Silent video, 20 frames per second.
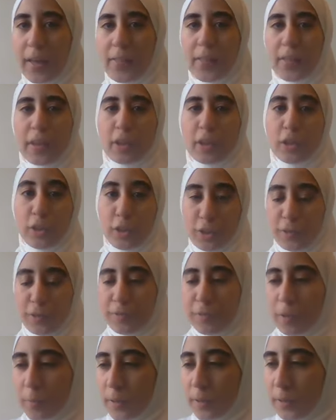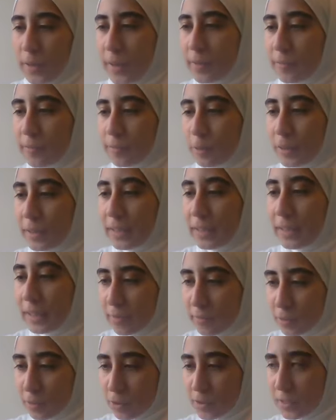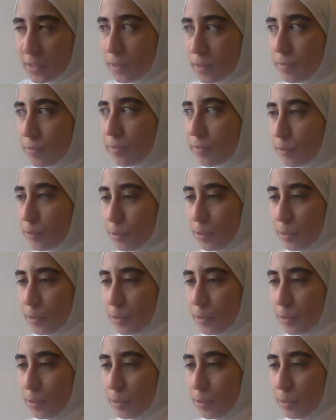and then learn from it and forgive yourself